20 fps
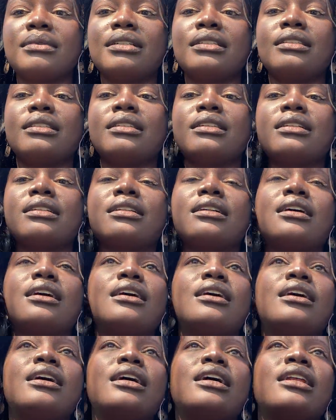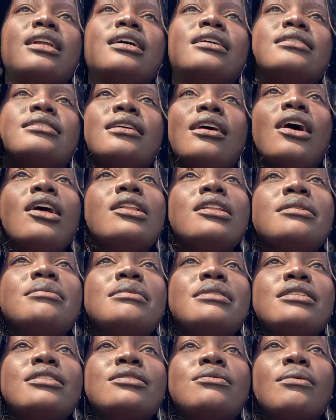and I tell
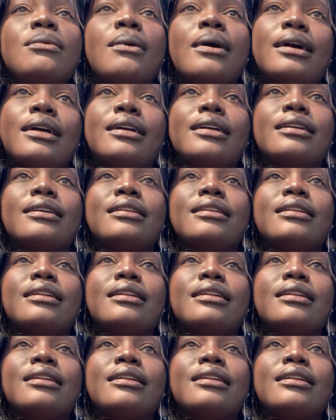him he's white,